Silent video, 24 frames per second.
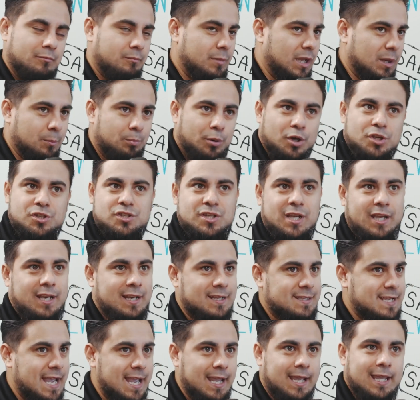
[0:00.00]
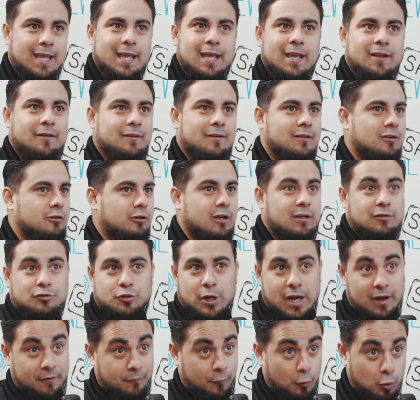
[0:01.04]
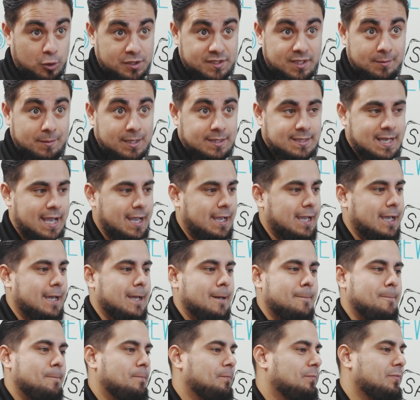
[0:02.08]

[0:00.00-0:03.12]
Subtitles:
being pushy to take it, trying to force them to take it.